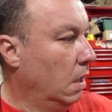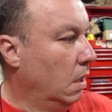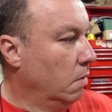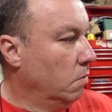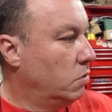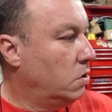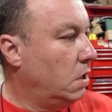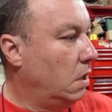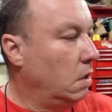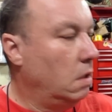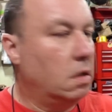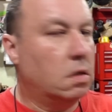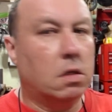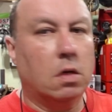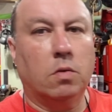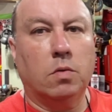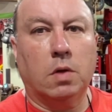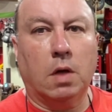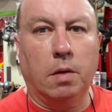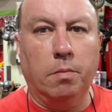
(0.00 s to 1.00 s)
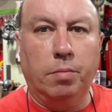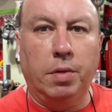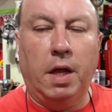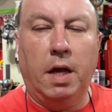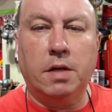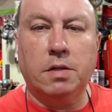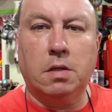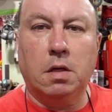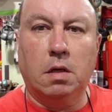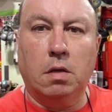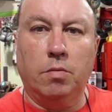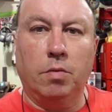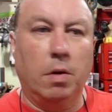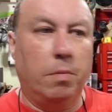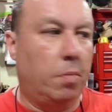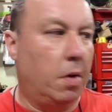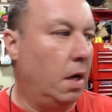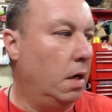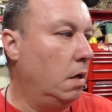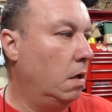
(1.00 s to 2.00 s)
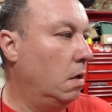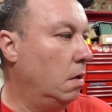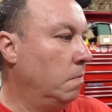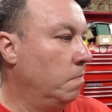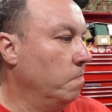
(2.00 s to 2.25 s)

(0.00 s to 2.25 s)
I'm sending this out to get blasted and repainted.